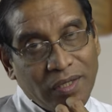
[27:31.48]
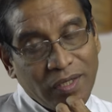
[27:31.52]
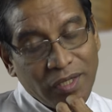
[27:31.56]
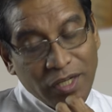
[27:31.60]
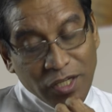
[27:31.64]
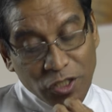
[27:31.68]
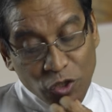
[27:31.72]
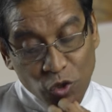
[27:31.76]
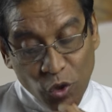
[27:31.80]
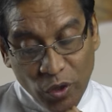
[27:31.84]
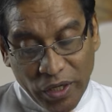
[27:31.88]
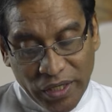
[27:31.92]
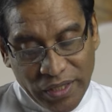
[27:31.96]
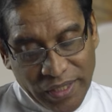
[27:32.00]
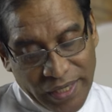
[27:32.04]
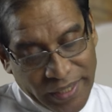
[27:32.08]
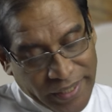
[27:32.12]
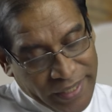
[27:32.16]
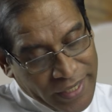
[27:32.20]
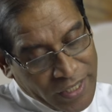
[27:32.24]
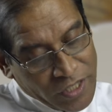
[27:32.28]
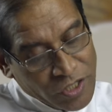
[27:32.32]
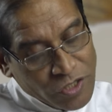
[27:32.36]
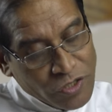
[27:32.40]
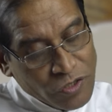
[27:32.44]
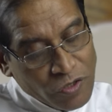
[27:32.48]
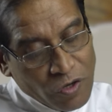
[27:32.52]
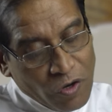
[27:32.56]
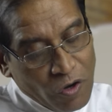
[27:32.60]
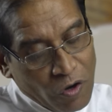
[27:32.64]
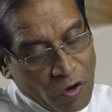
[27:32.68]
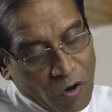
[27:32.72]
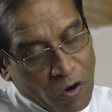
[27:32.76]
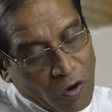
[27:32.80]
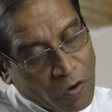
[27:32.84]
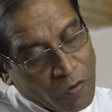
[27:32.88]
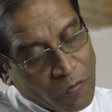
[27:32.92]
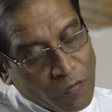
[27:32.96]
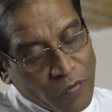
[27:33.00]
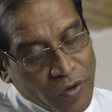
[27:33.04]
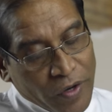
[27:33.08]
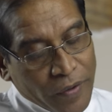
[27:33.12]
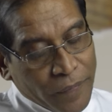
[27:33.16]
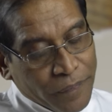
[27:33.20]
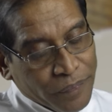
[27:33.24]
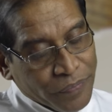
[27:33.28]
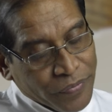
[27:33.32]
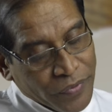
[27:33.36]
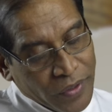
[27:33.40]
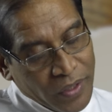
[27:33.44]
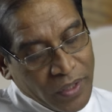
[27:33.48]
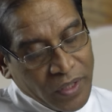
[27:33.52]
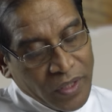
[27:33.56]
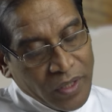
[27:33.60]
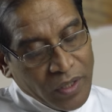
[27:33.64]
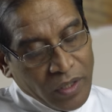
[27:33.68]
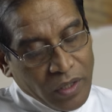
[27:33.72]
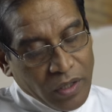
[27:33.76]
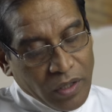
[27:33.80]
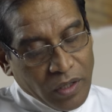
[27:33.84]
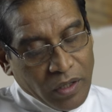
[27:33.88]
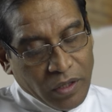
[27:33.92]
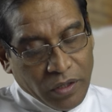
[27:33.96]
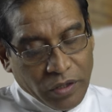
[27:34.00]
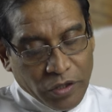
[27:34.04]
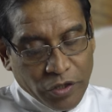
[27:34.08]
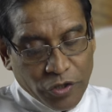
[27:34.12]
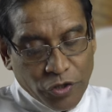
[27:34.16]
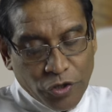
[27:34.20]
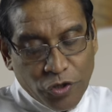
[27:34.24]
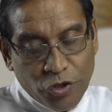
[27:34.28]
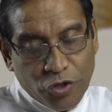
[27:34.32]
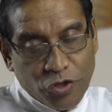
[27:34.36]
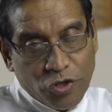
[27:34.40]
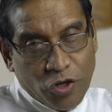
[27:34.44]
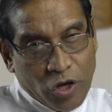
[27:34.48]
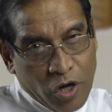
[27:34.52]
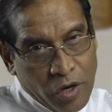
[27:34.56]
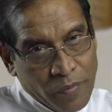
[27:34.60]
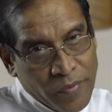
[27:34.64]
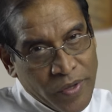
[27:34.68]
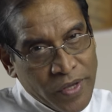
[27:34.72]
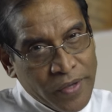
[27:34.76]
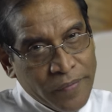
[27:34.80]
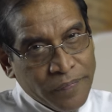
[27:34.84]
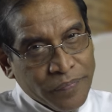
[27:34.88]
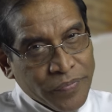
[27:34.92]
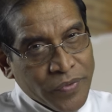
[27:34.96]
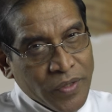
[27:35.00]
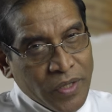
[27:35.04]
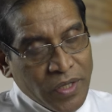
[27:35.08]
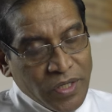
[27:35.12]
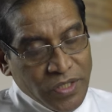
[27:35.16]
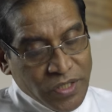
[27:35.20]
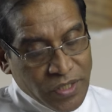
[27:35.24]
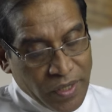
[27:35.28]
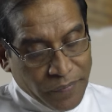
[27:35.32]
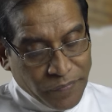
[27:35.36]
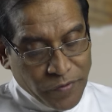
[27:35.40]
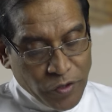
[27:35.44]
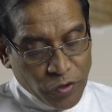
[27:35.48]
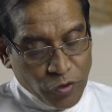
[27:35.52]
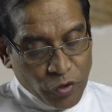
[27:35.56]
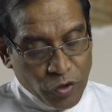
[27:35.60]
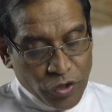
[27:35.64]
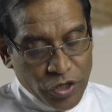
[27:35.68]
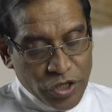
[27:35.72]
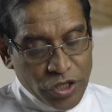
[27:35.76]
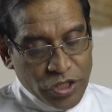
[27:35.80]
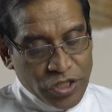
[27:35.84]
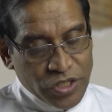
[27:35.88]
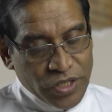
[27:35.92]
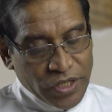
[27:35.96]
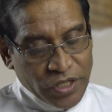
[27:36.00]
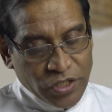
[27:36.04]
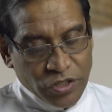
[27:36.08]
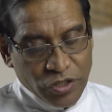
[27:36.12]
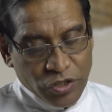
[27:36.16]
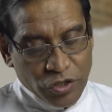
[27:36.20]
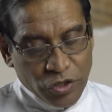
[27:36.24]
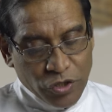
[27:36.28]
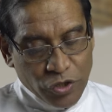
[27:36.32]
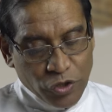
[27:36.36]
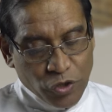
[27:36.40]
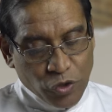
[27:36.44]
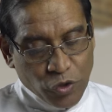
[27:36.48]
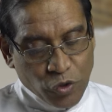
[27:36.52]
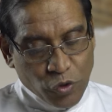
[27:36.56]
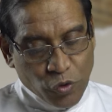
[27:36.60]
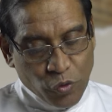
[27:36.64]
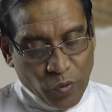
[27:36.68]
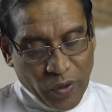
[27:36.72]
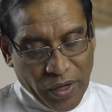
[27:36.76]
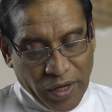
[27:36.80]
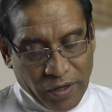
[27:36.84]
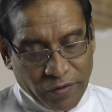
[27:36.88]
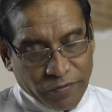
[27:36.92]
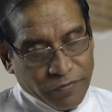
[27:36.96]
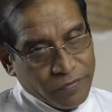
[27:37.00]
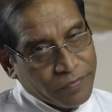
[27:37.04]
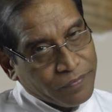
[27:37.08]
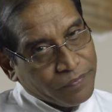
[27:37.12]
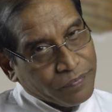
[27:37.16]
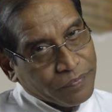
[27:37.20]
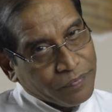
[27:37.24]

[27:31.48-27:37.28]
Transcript: Let's look at the text of Deuteronomy chapter 26:12.